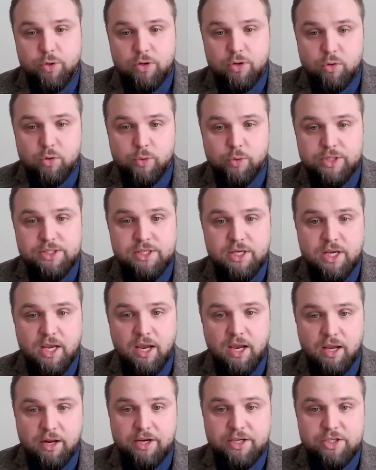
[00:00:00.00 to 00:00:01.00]
We always
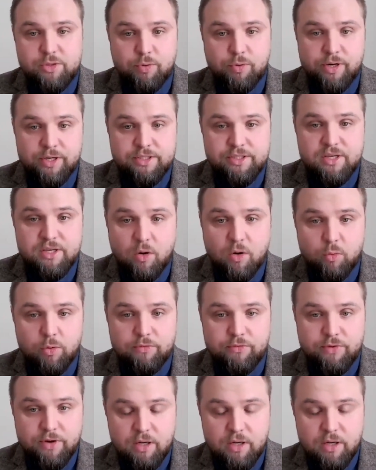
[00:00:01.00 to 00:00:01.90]
can express how we